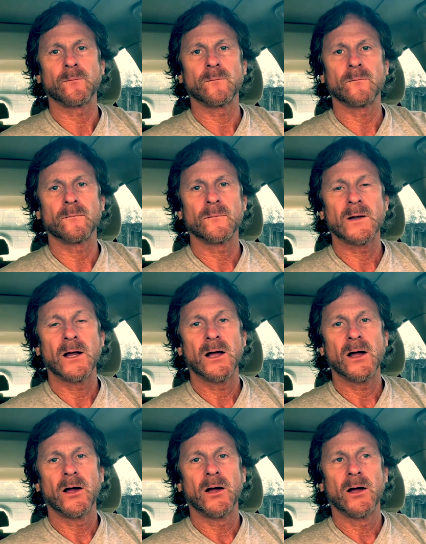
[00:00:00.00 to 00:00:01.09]

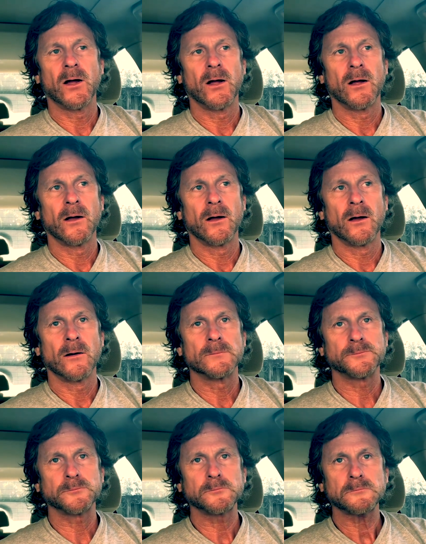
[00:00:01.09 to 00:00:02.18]

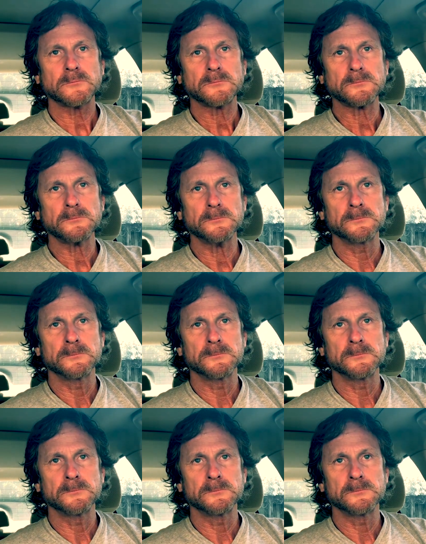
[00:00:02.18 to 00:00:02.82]
[no speech]